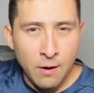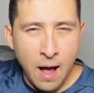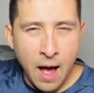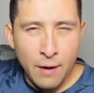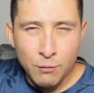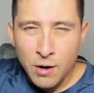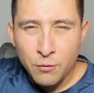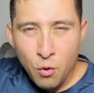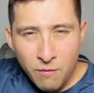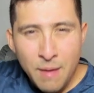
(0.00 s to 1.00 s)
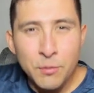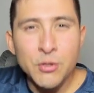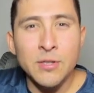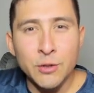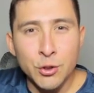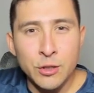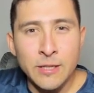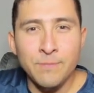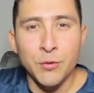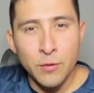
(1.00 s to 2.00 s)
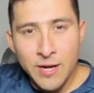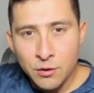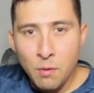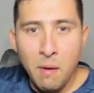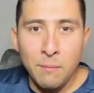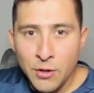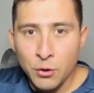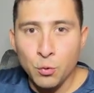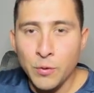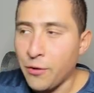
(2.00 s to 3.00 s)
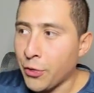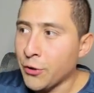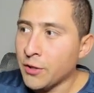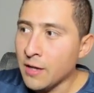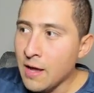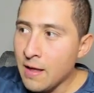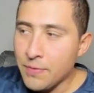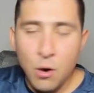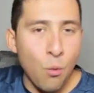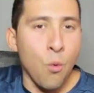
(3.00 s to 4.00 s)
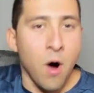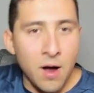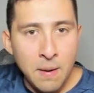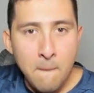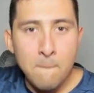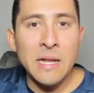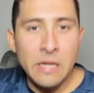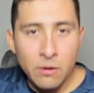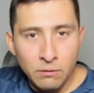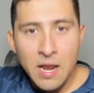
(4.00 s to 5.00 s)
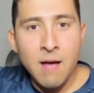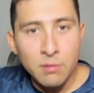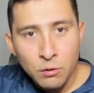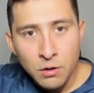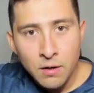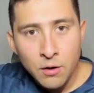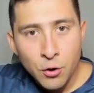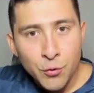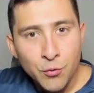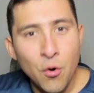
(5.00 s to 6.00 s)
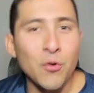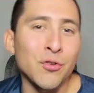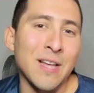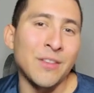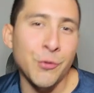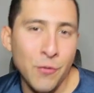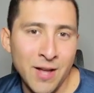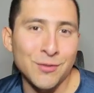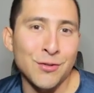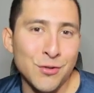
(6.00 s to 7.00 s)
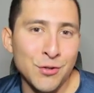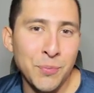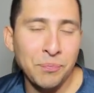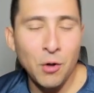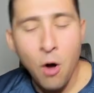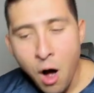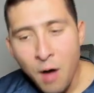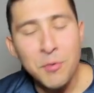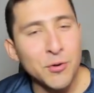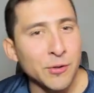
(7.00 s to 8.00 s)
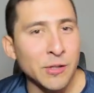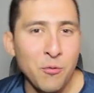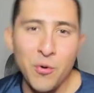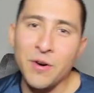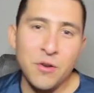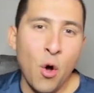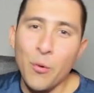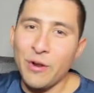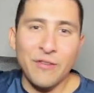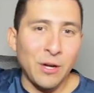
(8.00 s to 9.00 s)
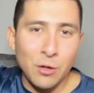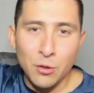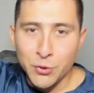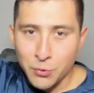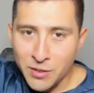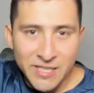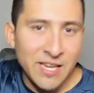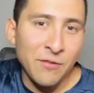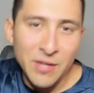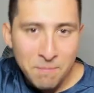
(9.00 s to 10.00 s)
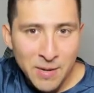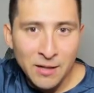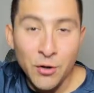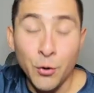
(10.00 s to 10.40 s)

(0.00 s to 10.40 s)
around November 16th, today's November the 23rd, the 1 million level CRONOS addresses. Obviously, we're nowhere even close to the 70 million